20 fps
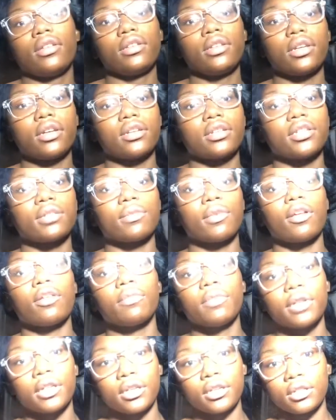Take a small
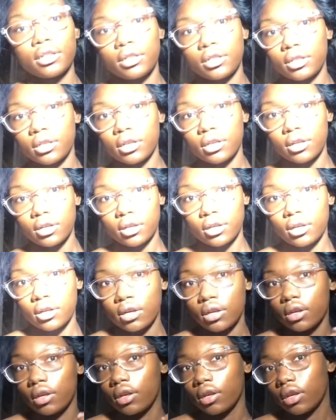piece.
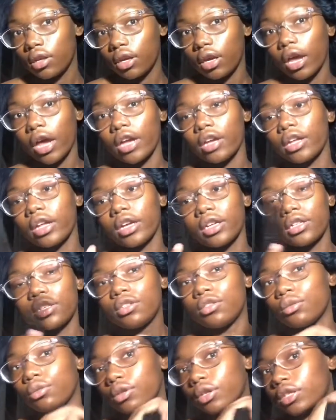I like to
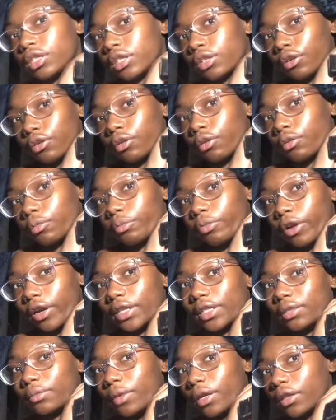do the silk
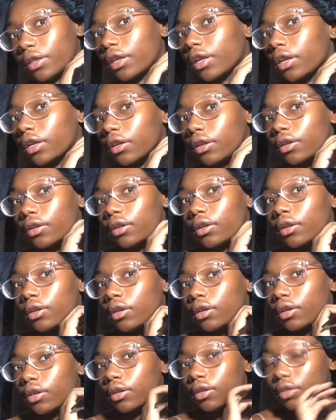press method.
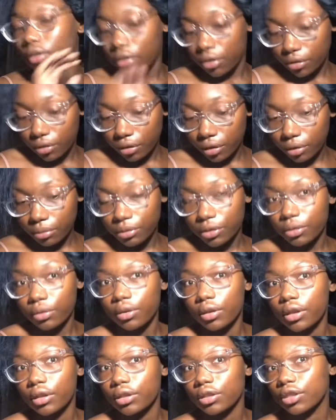So all I'm
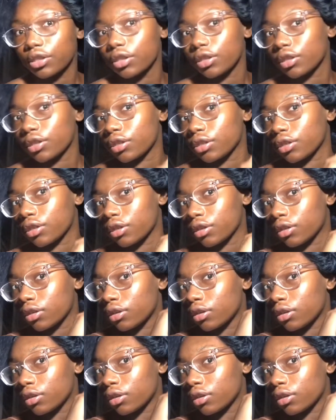doing is just